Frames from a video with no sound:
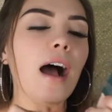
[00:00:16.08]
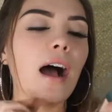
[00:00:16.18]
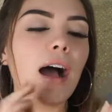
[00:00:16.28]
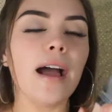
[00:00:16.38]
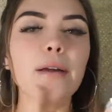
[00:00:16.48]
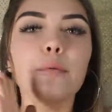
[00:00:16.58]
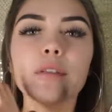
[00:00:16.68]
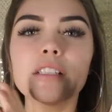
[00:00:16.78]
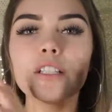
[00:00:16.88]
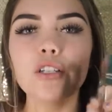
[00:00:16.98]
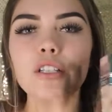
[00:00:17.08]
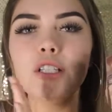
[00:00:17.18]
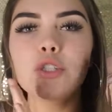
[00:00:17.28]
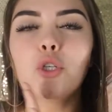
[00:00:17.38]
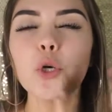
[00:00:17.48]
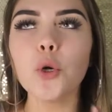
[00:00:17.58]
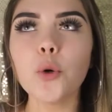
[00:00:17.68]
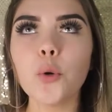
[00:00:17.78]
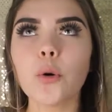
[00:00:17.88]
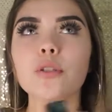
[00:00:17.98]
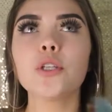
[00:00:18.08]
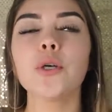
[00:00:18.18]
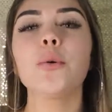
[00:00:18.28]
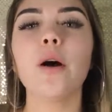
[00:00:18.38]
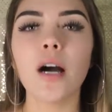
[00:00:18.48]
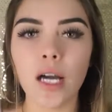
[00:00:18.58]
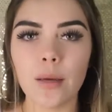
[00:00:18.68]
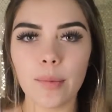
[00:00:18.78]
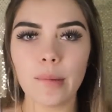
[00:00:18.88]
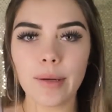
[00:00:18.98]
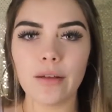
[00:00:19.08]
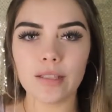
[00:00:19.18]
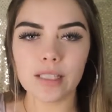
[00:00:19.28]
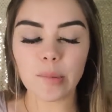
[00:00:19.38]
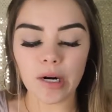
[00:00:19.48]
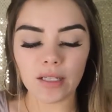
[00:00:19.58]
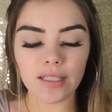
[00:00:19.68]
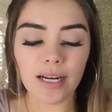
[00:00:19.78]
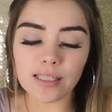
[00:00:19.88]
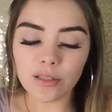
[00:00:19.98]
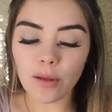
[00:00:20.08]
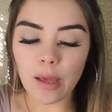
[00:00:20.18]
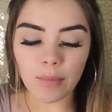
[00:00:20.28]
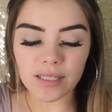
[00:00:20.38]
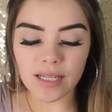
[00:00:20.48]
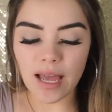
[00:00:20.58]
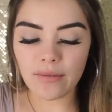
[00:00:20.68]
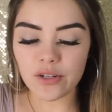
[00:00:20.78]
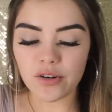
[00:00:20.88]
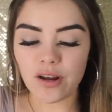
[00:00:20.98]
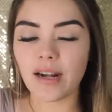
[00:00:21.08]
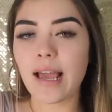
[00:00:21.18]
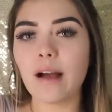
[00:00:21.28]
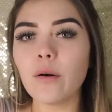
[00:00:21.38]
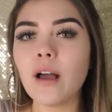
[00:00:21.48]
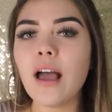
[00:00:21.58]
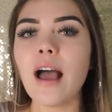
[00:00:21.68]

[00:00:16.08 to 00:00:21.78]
I was literally too hype about this product, and I still am because I haven't tried it out.